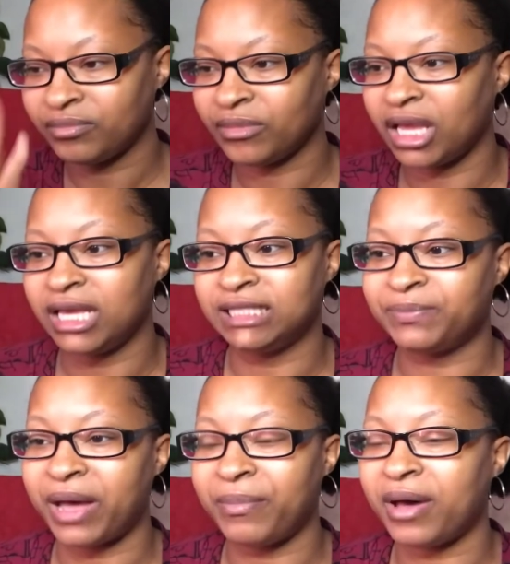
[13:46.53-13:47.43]
his
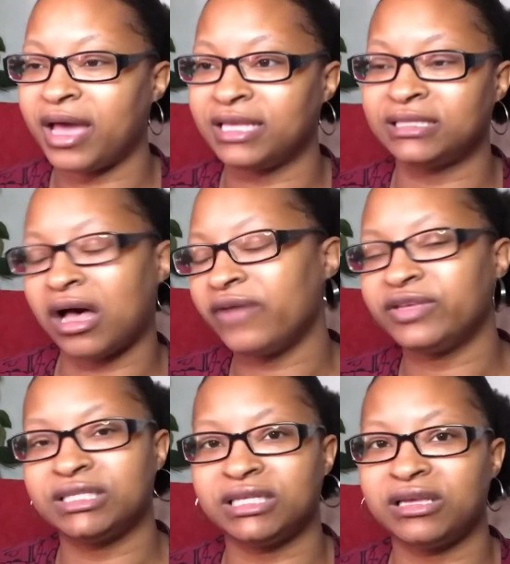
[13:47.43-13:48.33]
papa is
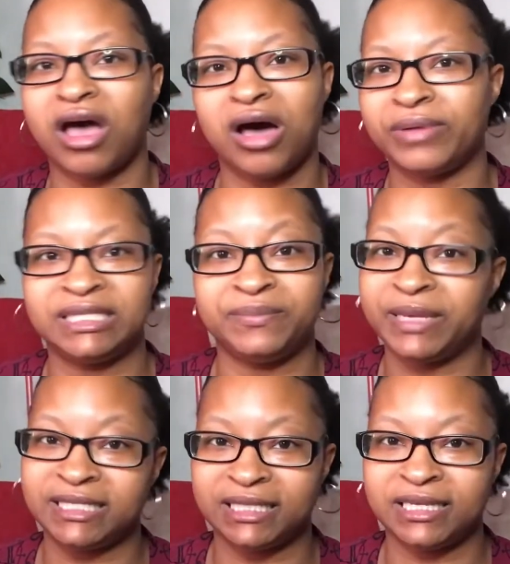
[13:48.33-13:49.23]
obviously always
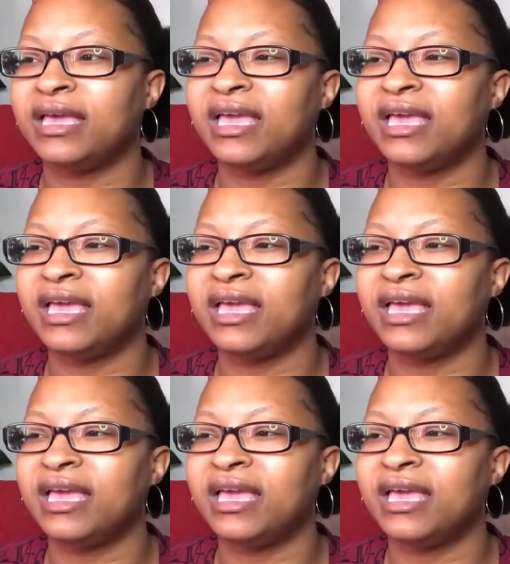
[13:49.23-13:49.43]
busy.